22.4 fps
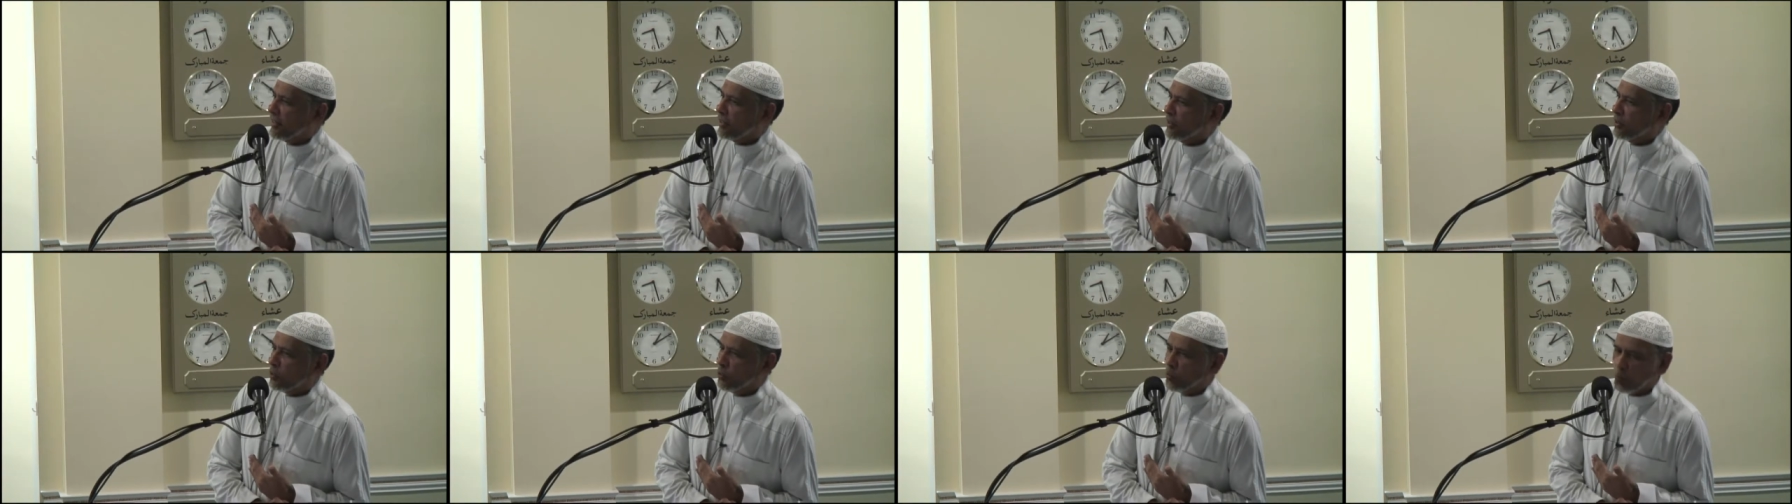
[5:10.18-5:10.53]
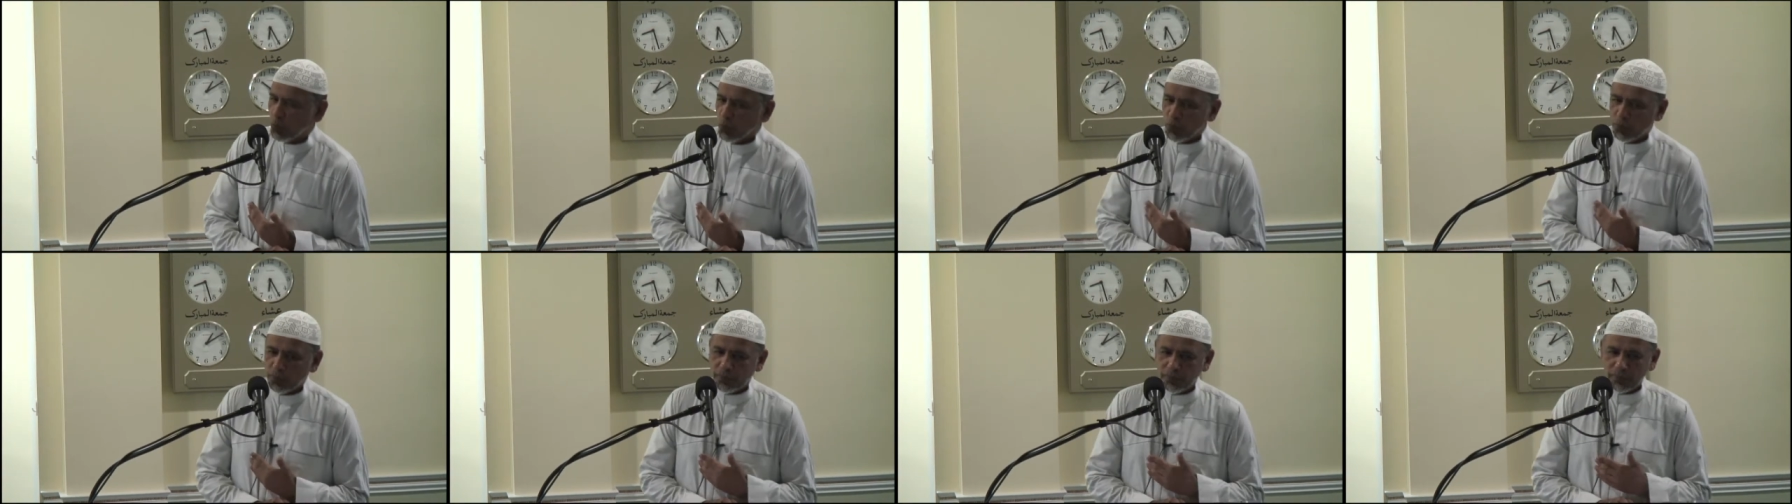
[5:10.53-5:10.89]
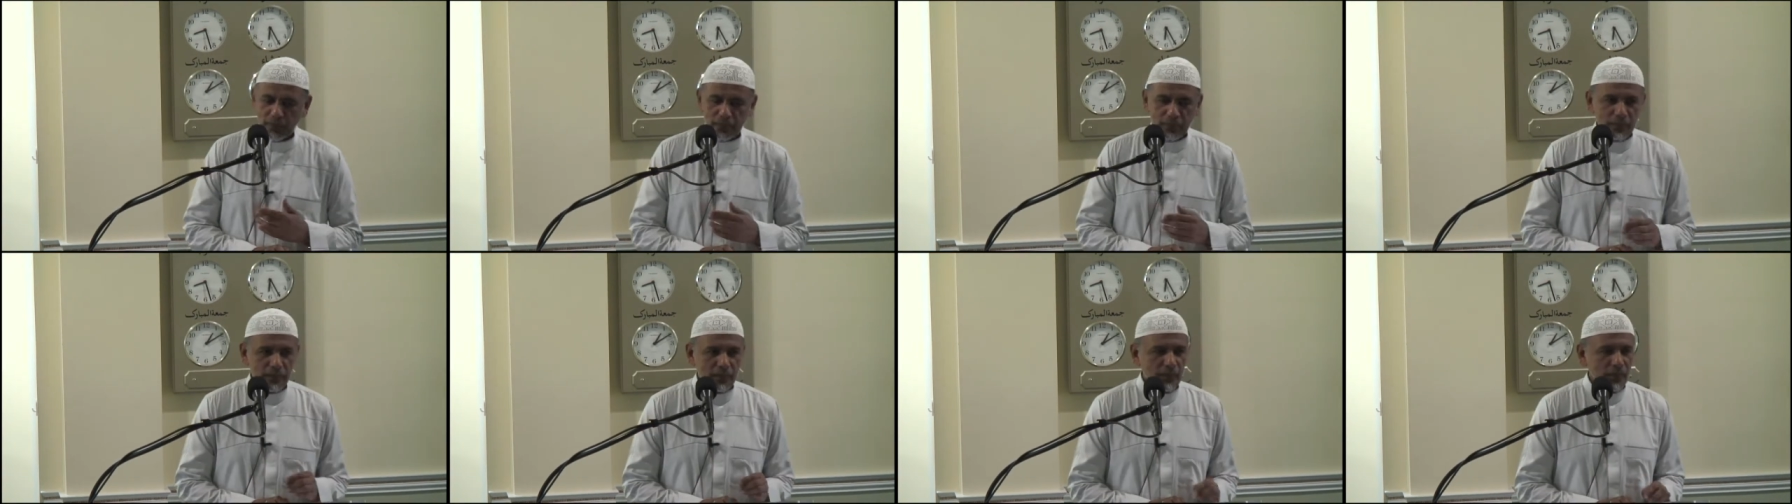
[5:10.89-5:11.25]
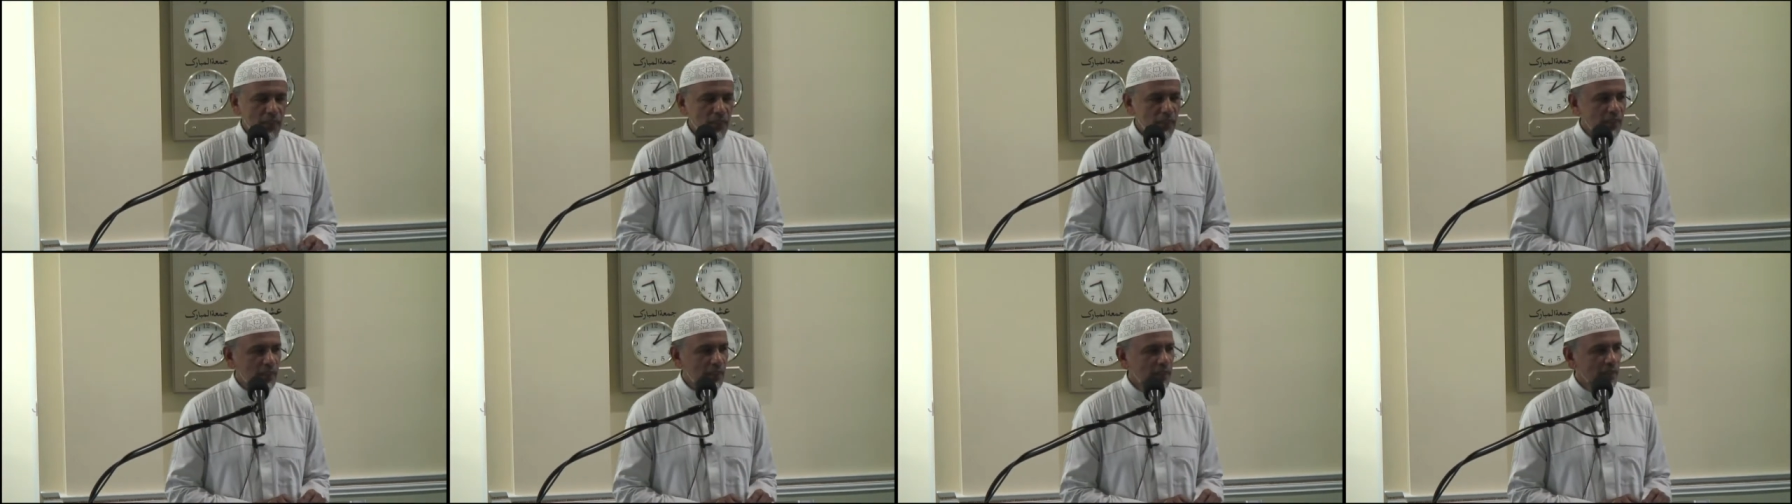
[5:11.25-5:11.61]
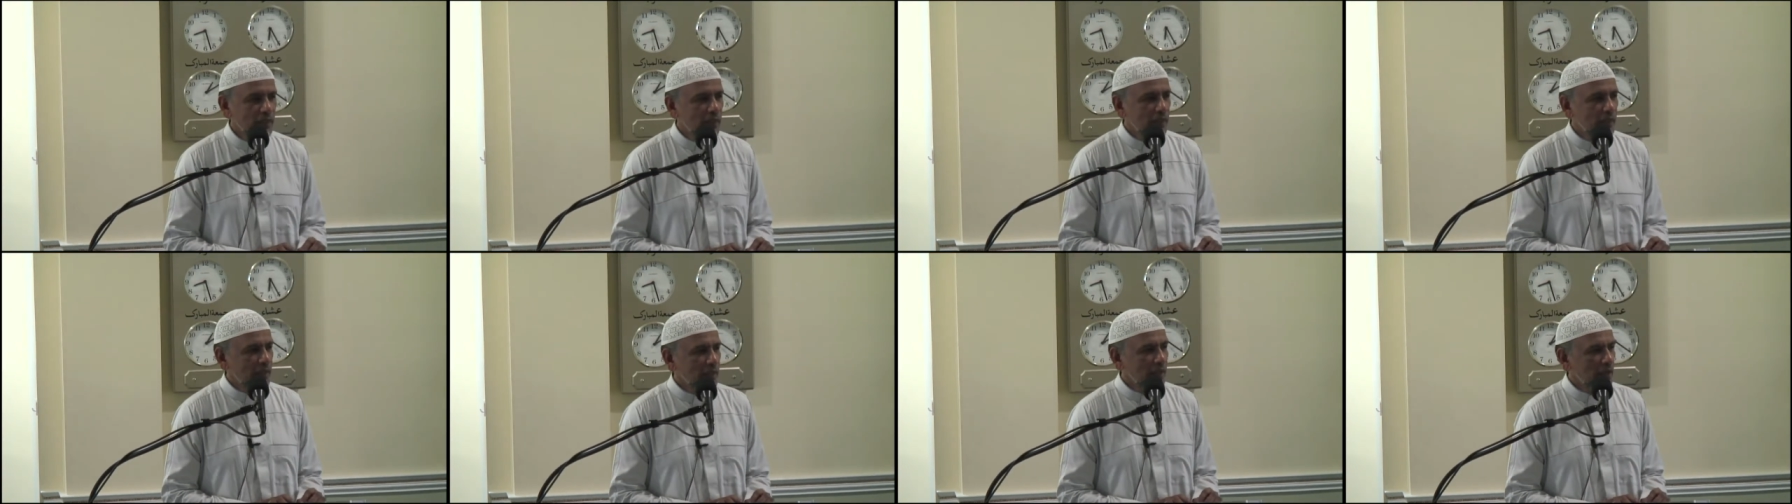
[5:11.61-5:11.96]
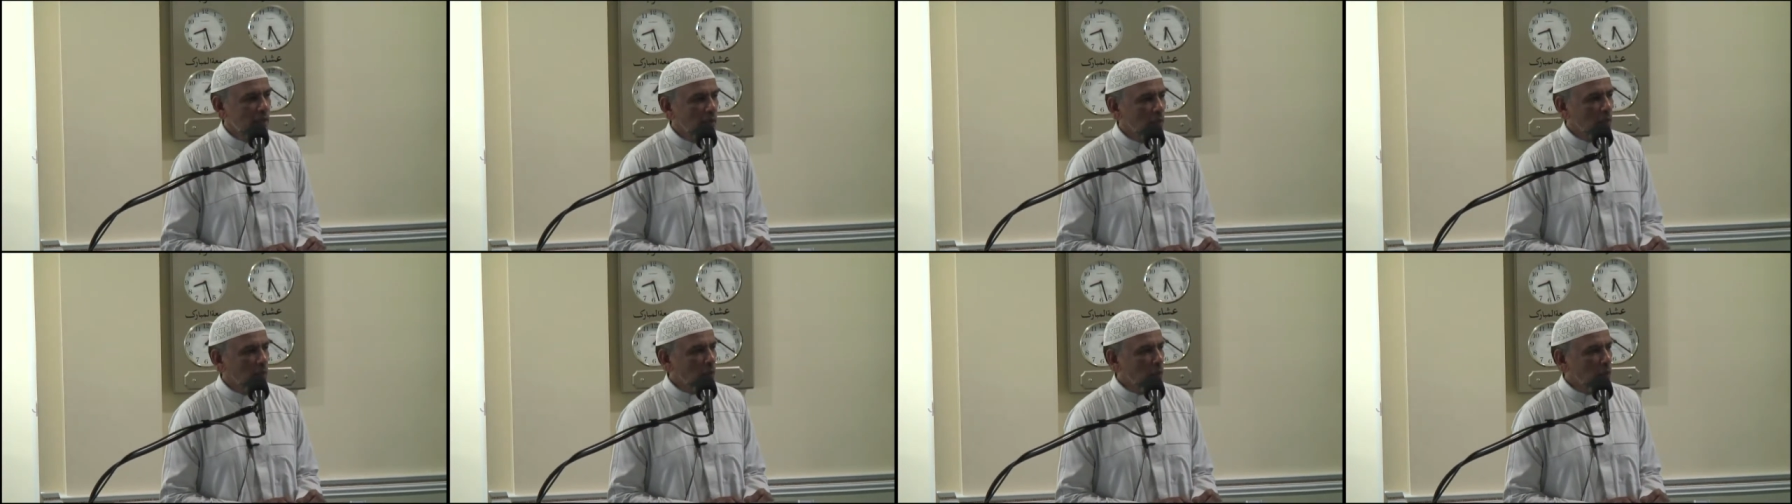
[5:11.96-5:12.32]
do?
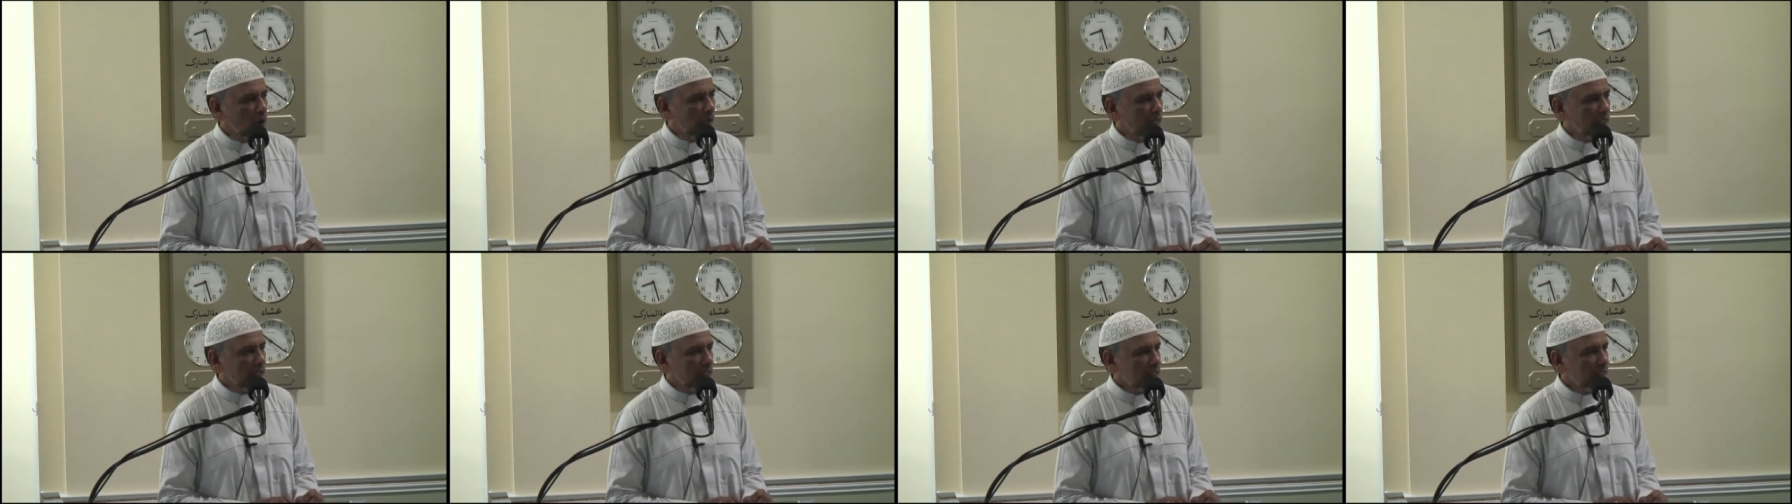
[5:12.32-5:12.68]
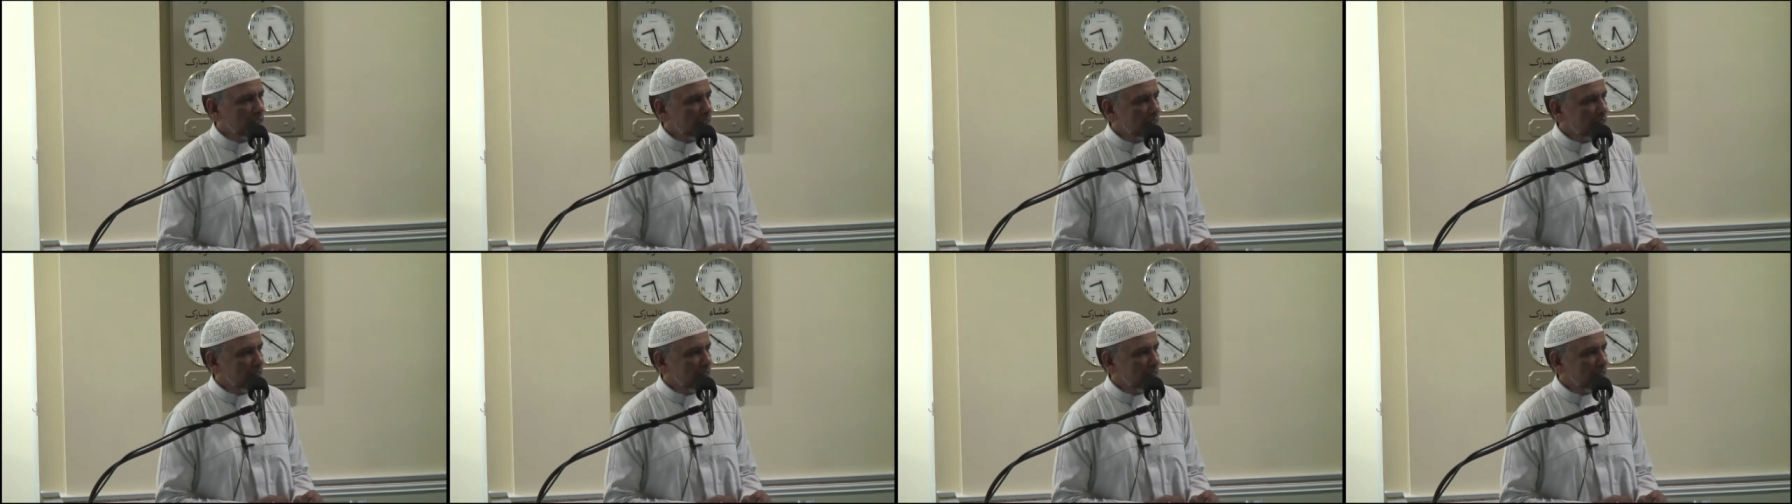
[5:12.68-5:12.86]
What is